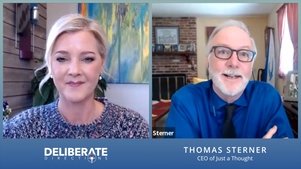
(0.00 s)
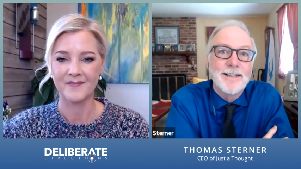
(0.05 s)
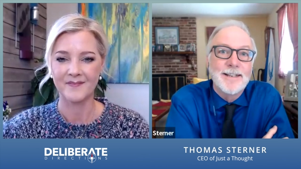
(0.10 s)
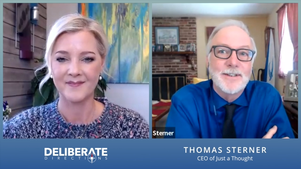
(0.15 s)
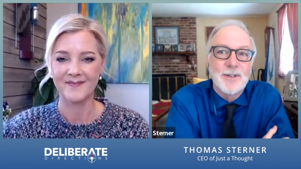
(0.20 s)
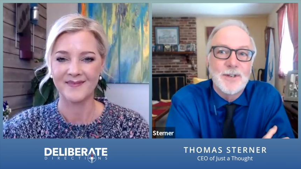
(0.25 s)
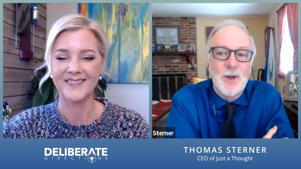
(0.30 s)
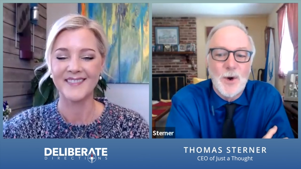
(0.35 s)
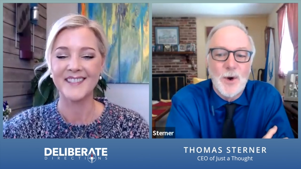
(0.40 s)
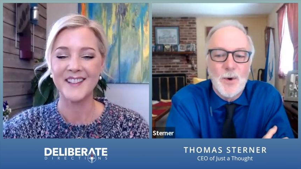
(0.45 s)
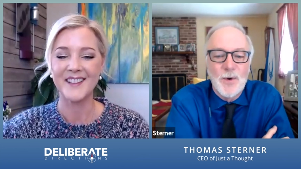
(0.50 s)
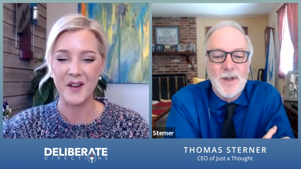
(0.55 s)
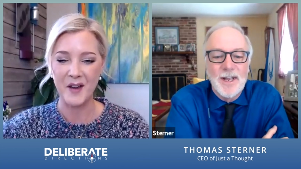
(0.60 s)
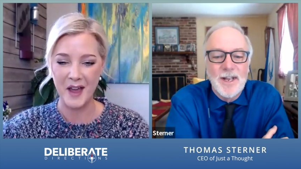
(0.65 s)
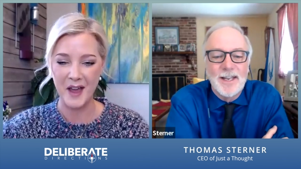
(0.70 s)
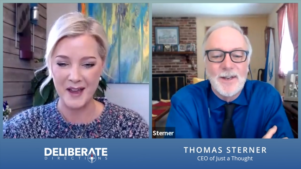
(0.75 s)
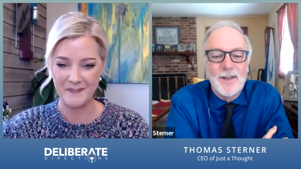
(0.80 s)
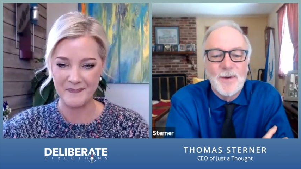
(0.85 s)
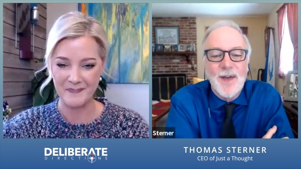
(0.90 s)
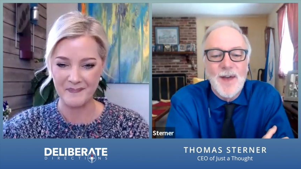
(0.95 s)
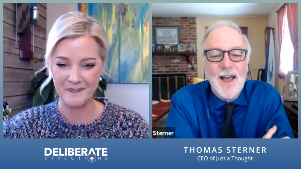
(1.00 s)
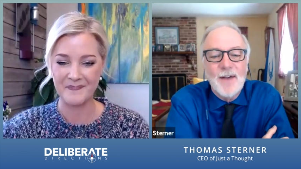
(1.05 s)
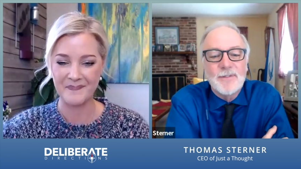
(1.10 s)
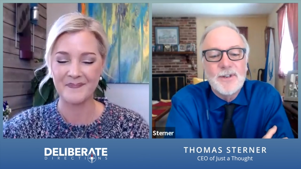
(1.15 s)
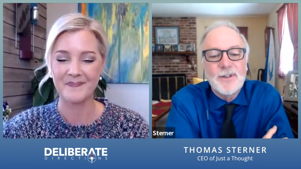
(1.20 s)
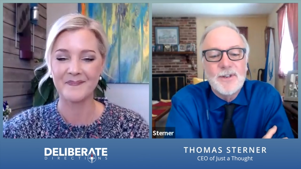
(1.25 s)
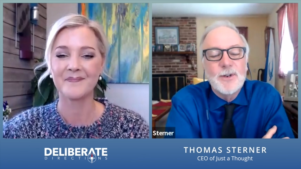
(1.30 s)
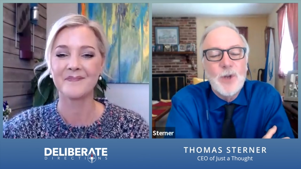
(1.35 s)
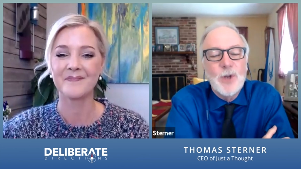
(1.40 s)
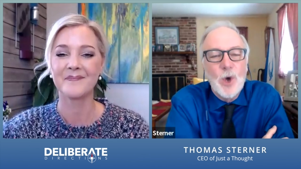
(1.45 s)
Speaker 1: So you
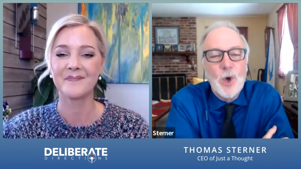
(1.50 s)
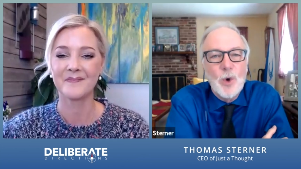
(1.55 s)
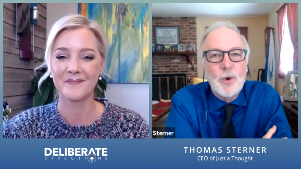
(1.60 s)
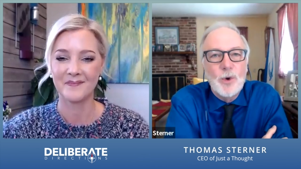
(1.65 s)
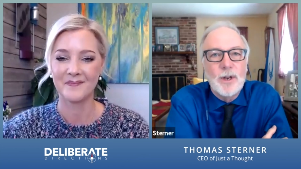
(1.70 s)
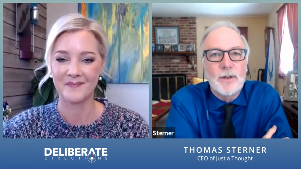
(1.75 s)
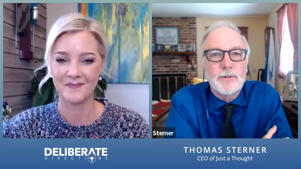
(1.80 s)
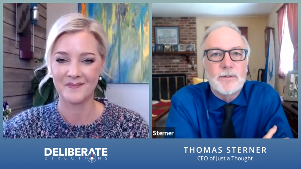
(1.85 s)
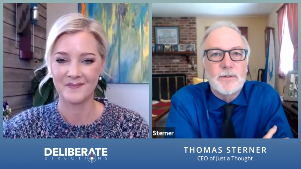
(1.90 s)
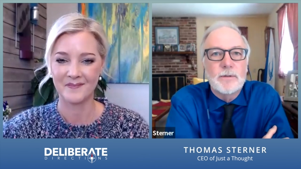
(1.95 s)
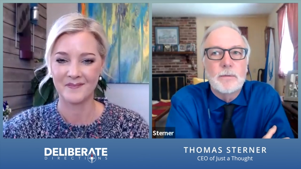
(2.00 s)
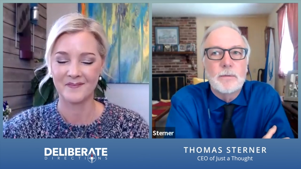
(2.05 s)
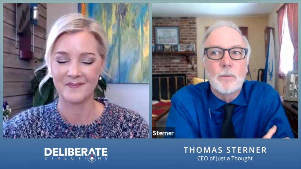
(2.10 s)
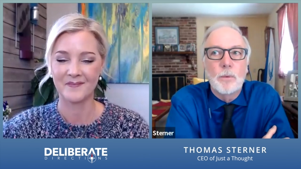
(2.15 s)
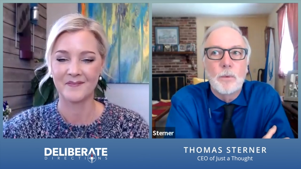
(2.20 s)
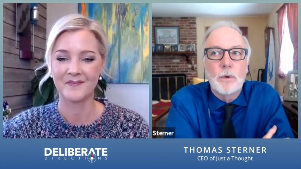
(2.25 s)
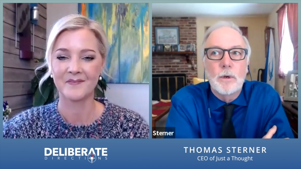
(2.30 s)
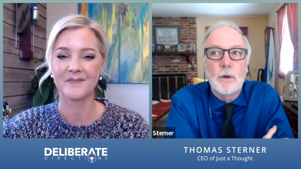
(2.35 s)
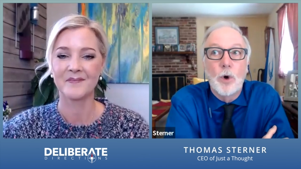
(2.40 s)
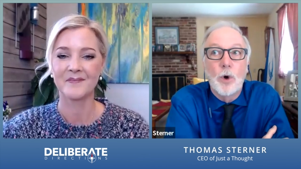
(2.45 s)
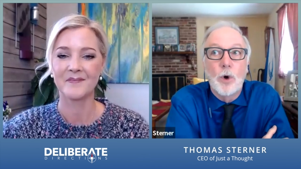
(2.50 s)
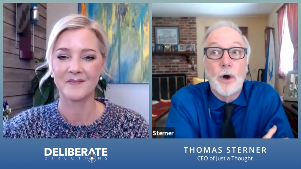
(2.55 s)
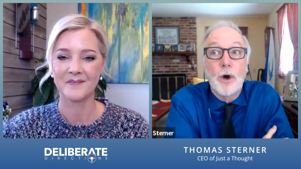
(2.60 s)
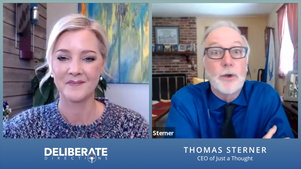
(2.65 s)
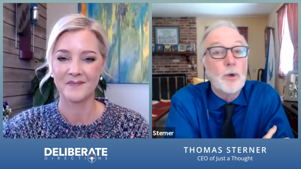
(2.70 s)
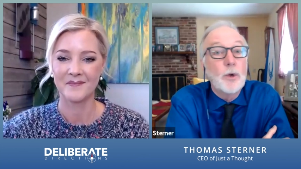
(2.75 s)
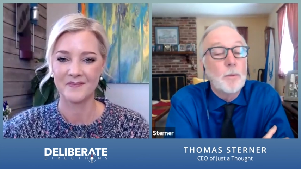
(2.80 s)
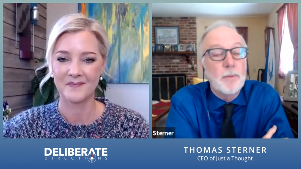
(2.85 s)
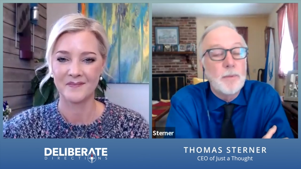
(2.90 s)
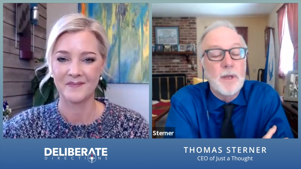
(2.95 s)
have to notice: Are
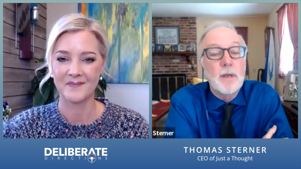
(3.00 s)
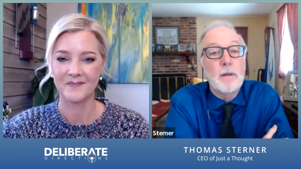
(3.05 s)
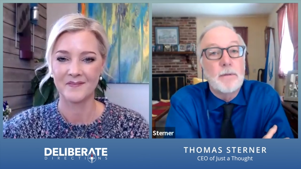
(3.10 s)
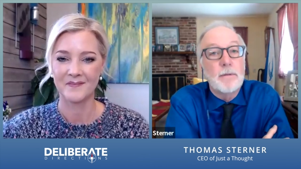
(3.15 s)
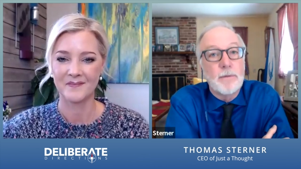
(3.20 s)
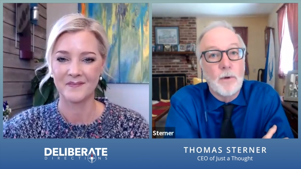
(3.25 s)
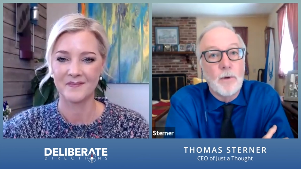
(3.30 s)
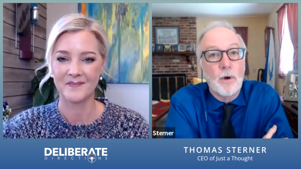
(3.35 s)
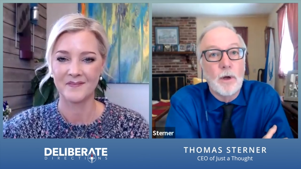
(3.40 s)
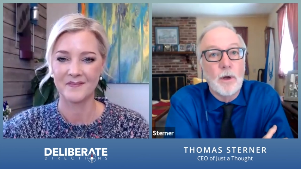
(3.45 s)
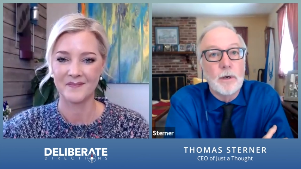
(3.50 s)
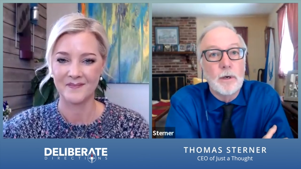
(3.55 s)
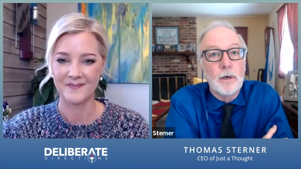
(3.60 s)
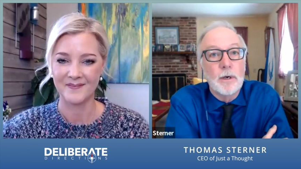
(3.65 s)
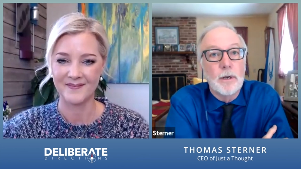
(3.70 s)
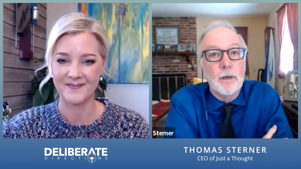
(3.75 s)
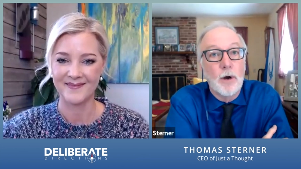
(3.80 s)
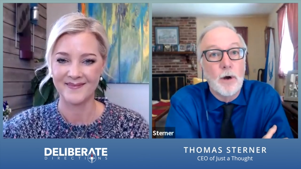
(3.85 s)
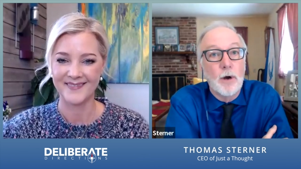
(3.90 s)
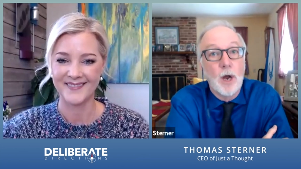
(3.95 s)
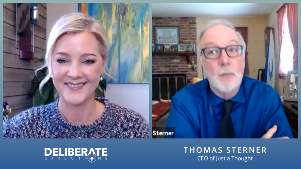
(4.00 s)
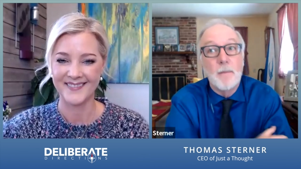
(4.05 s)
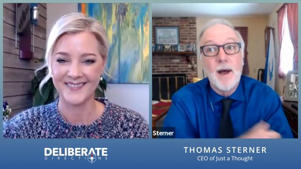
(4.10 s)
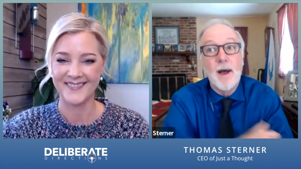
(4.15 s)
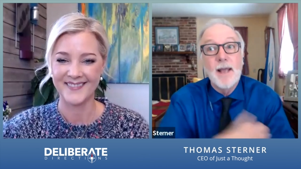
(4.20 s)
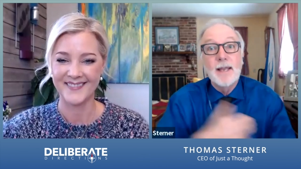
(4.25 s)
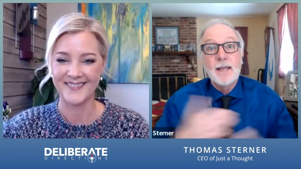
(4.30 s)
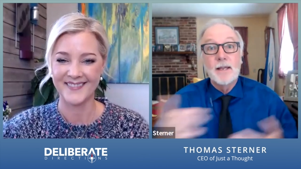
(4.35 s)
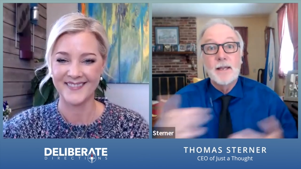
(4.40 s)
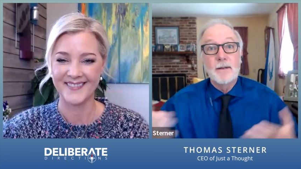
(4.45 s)
you being thought? Am
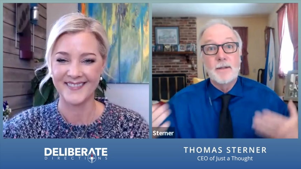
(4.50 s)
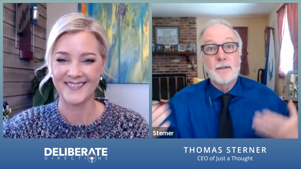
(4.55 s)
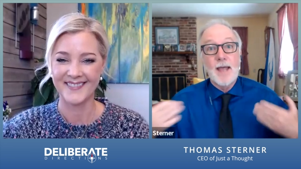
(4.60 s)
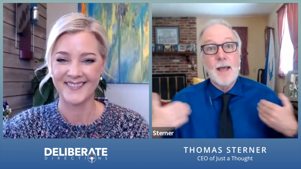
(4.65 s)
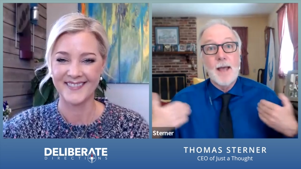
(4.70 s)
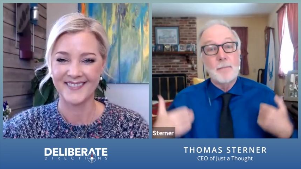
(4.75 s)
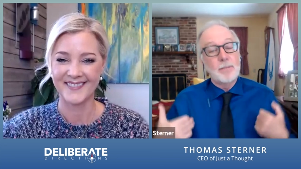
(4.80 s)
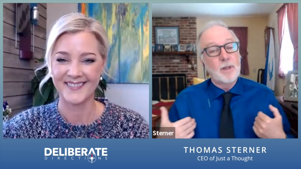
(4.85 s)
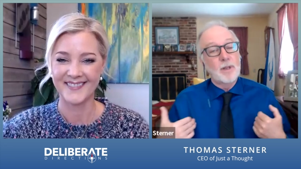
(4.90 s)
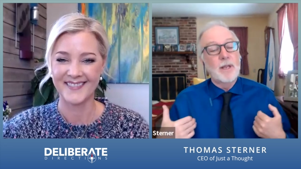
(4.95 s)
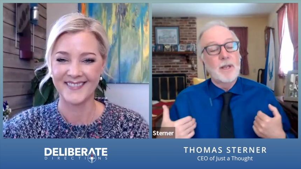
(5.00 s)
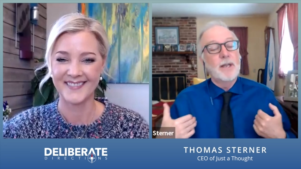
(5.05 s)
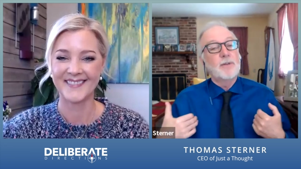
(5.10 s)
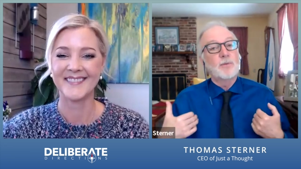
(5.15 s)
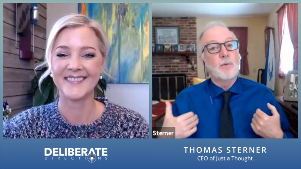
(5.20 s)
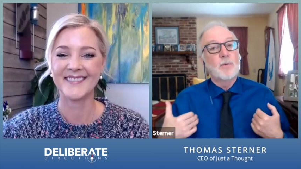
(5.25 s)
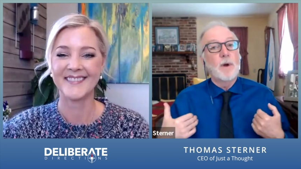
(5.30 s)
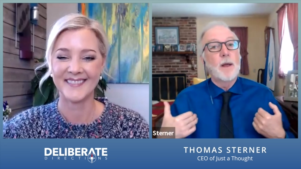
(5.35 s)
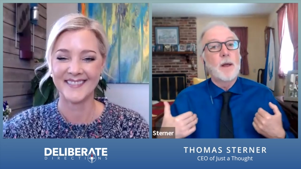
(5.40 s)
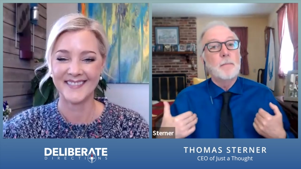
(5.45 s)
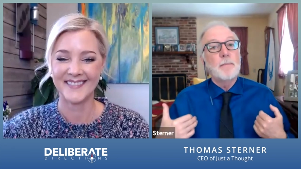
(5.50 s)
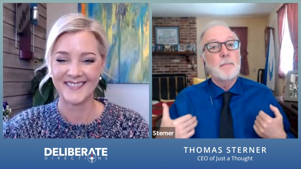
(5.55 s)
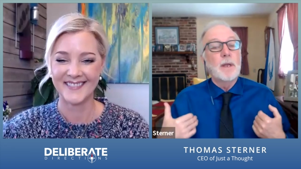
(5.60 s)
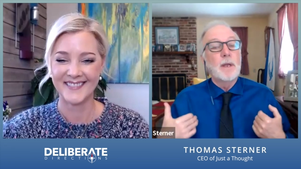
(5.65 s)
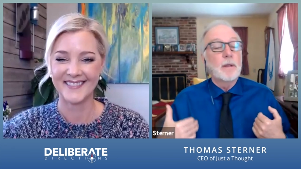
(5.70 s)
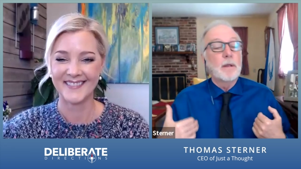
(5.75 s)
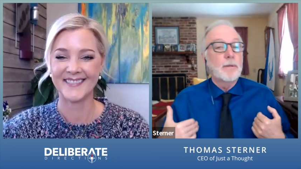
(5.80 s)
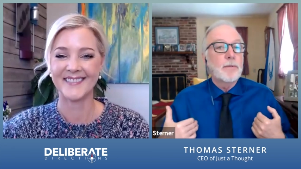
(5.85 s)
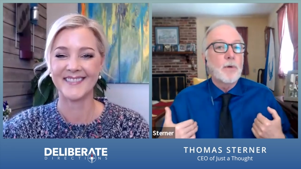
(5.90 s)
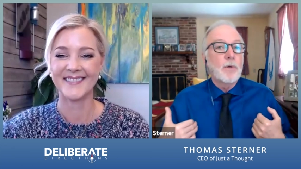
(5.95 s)
I in that place where I'm
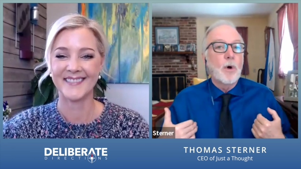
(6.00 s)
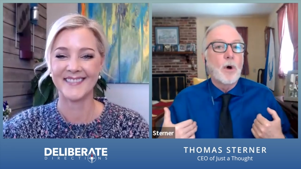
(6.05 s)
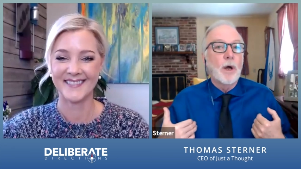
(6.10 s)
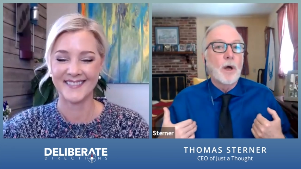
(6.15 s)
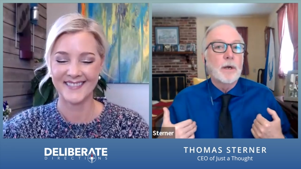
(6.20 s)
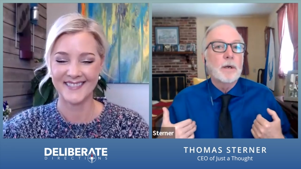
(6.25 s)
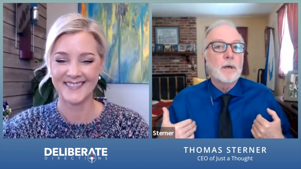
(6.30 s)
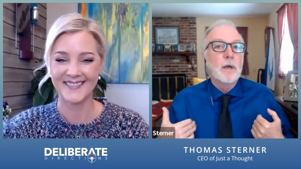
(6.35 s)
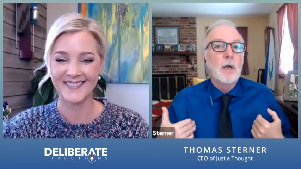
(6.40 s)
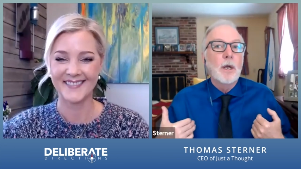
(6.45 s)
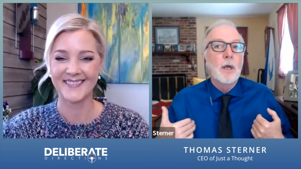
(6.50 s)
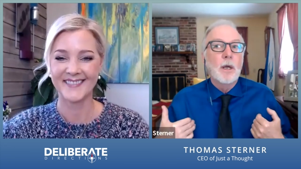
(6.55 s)
being thought?